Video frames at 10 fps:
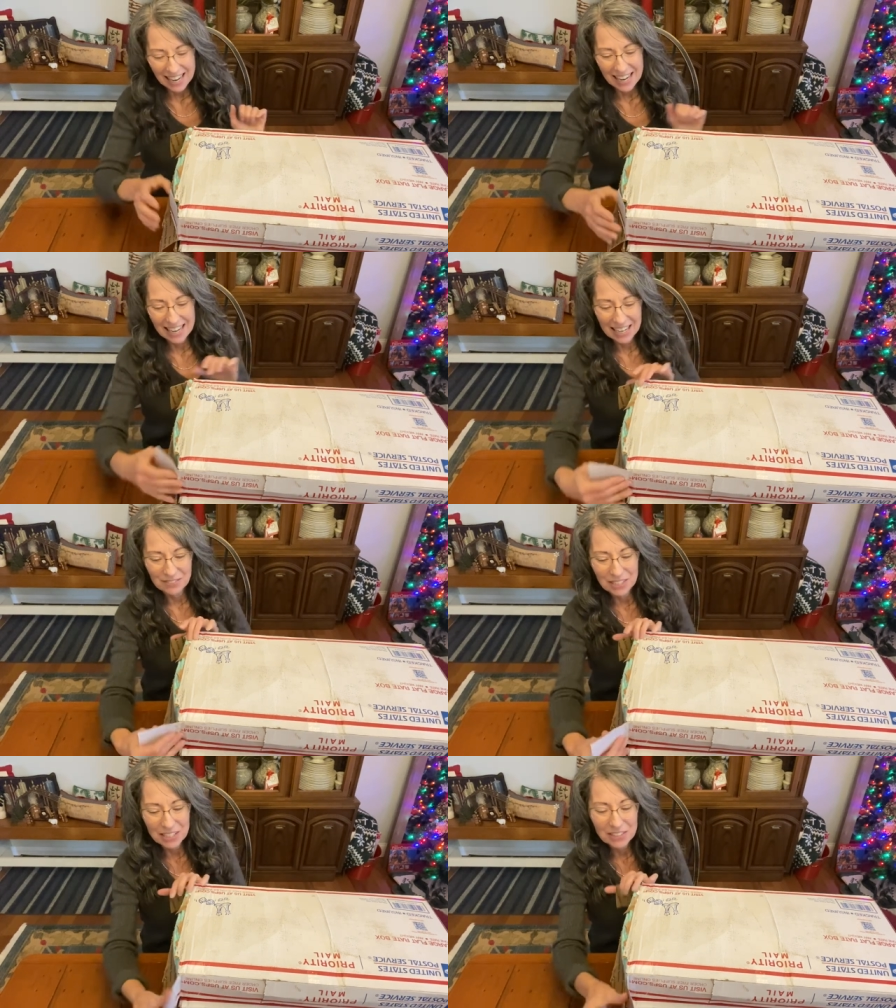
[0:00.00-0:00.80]
and I'm
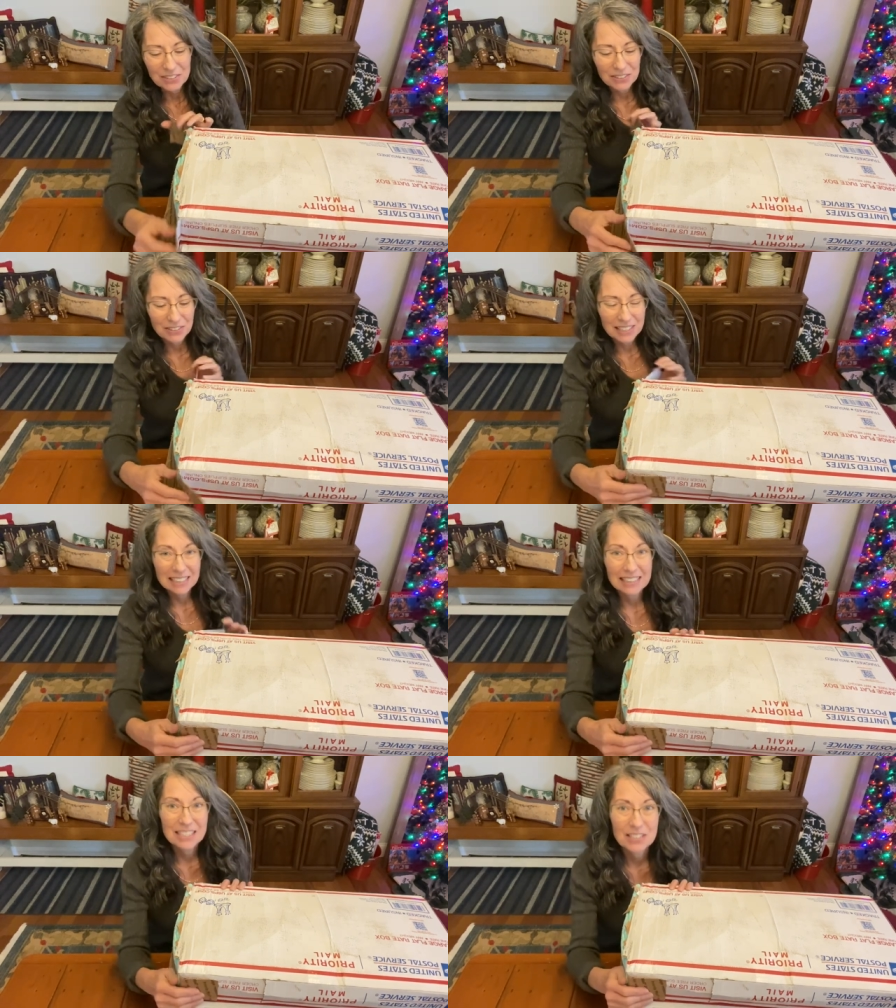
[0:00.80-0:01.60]
gonna go
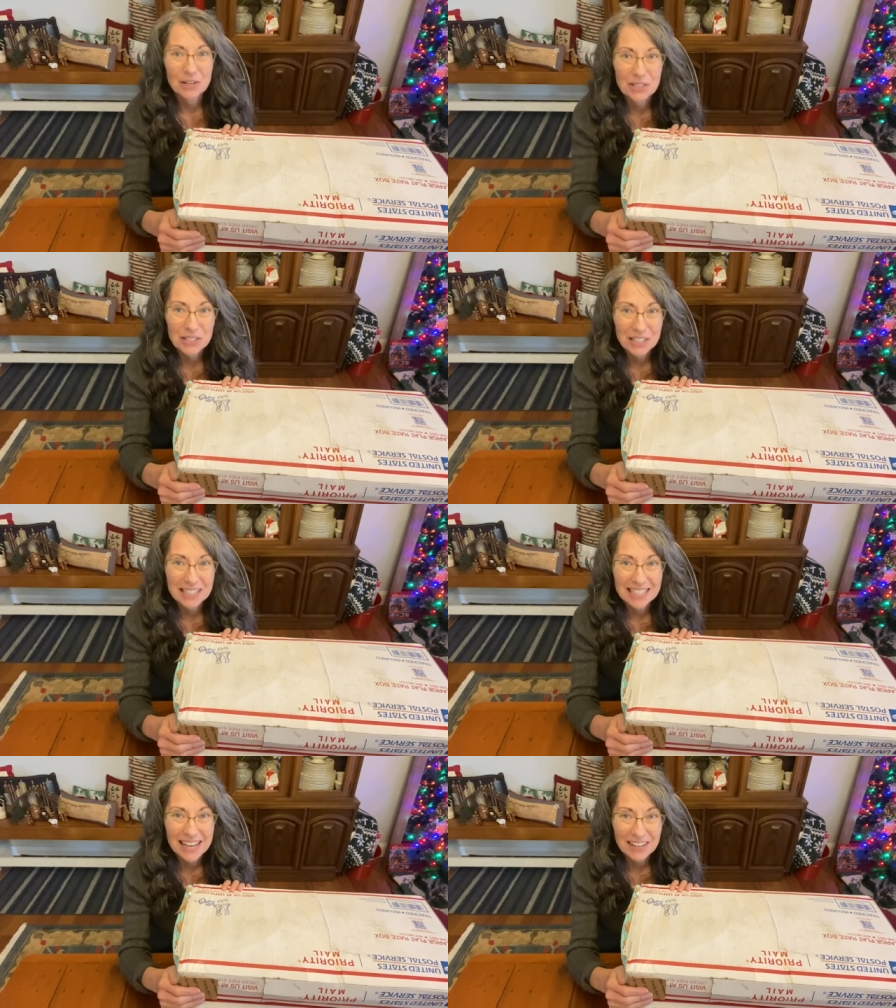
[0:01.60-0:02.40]
quickly, so it
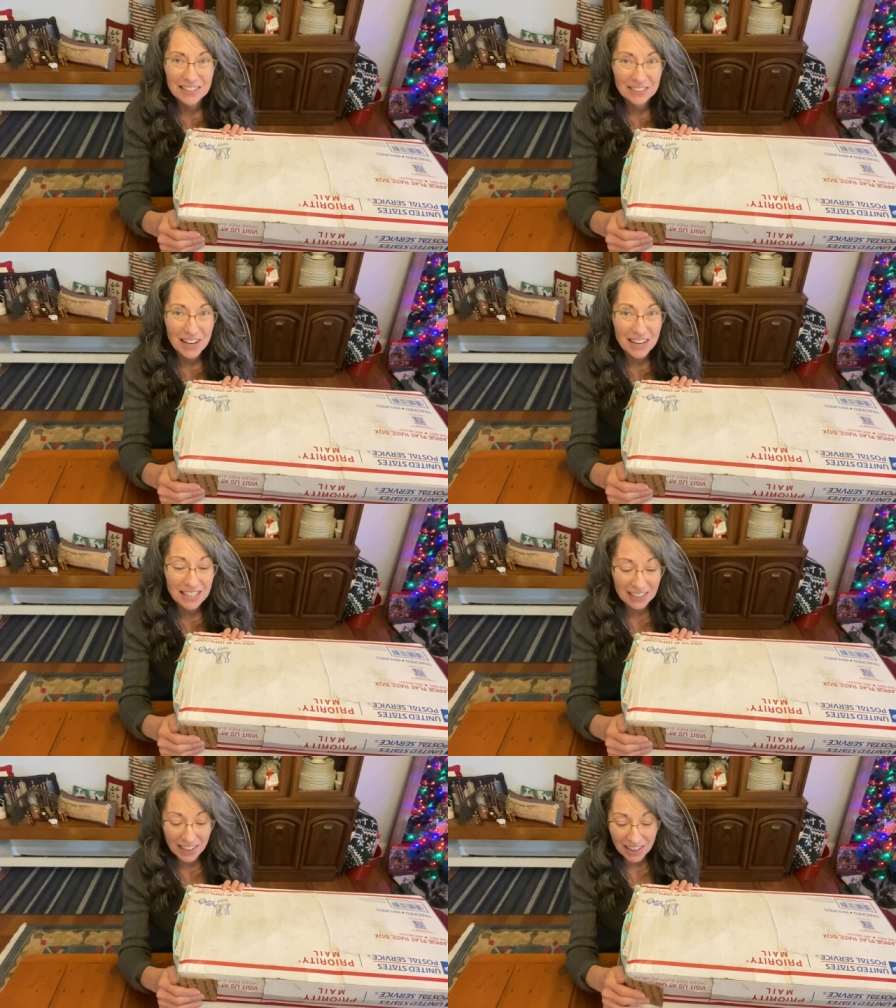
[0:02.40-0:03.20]
shouldn't take long
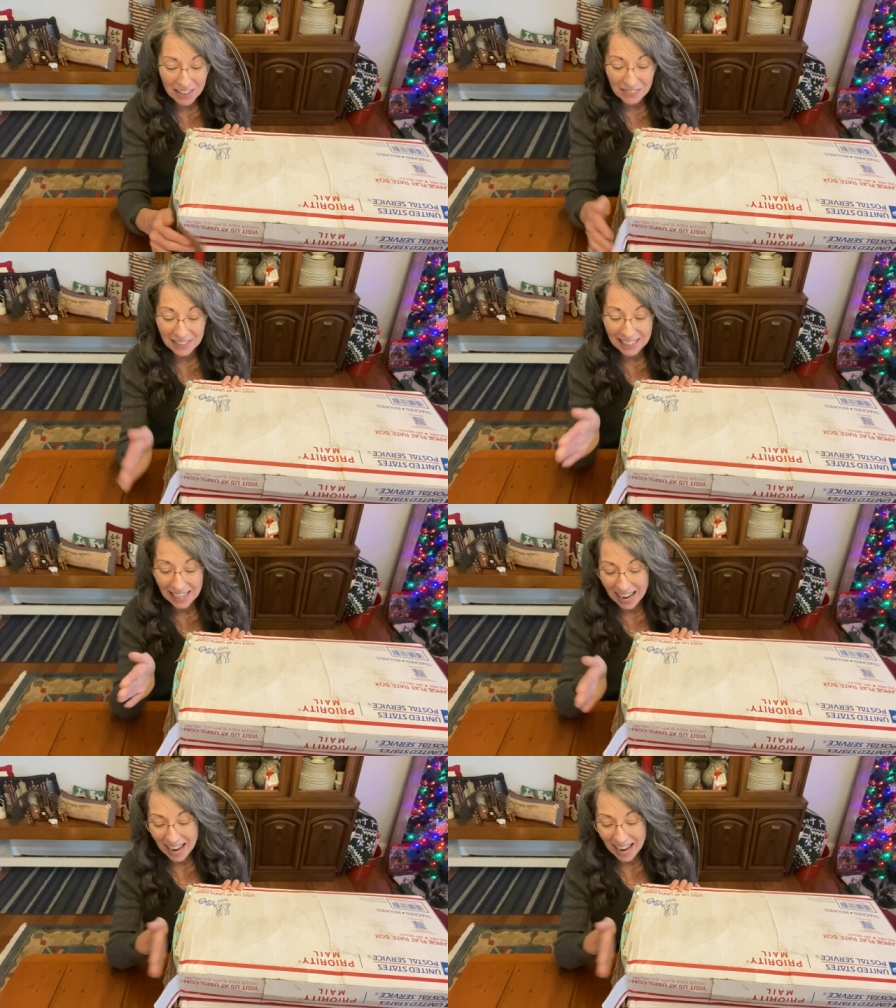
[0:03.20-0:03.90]
at all, but